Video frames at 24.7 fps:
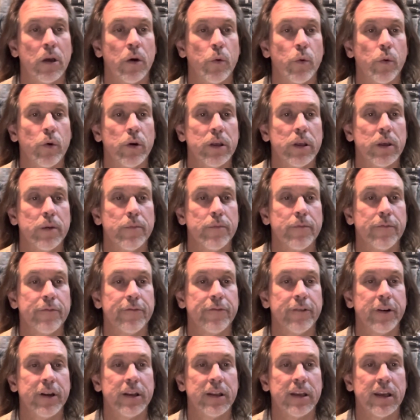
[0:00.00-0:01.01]
William
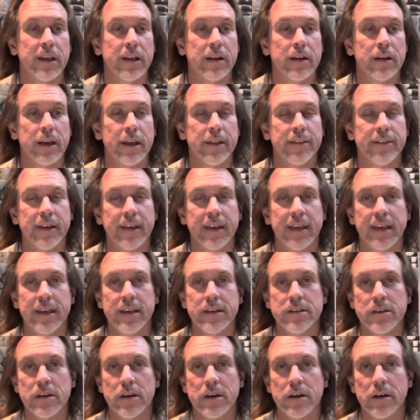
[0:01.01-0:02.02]
Friedkin, I think
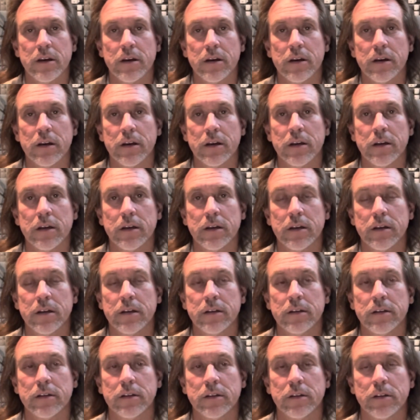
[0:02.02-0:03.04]
he's a
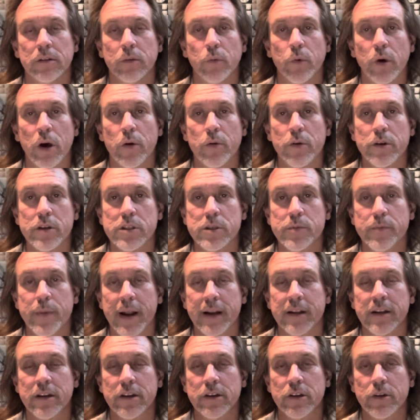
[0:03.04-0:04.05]

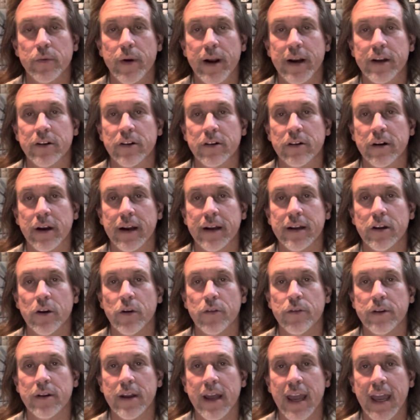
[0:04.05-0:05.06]
well-respected director. I know
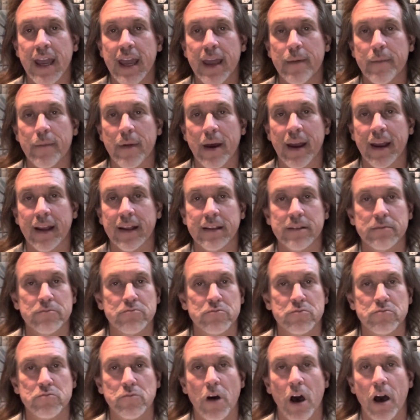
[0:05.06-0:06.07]
the name.
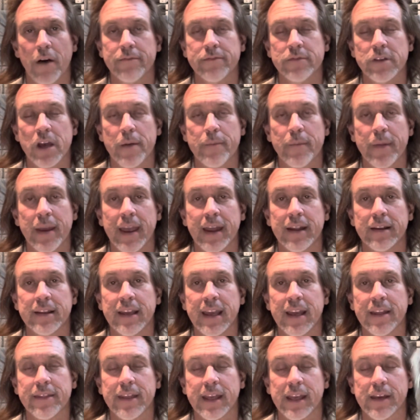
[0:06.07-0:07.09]
Off the top of my head,
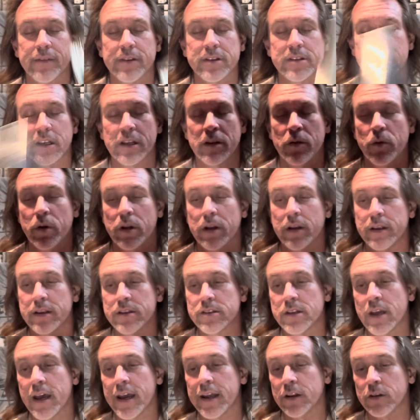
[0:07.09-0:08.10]
can't think of a single one of his
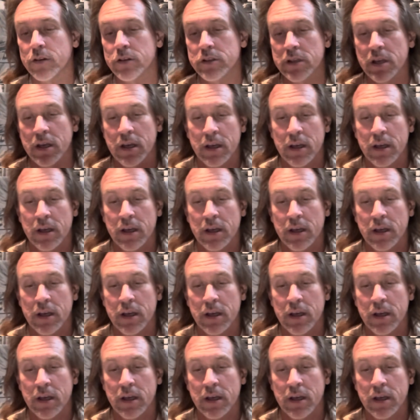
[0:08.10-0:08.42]
titles.